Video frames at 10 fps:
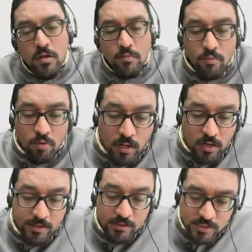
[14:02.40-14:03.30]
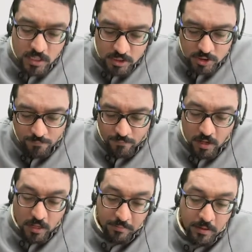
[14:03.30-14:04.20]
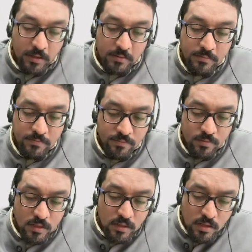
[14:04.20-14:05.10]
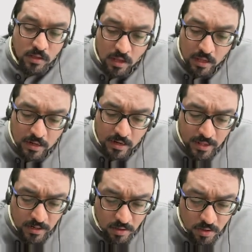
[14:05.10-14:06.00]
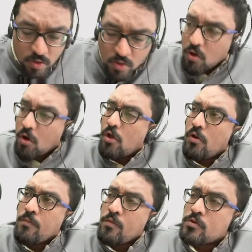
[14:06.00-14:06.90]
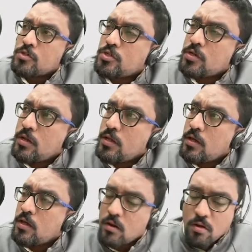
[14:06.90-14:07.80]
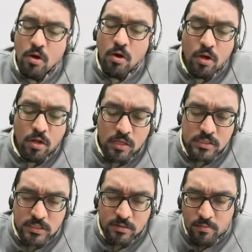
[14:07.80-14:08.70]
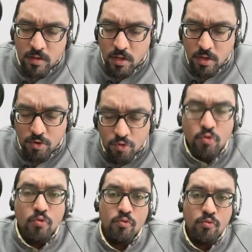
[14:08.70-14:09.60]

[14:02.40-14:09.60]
Mughal in charge of army, a rank almost near or similar to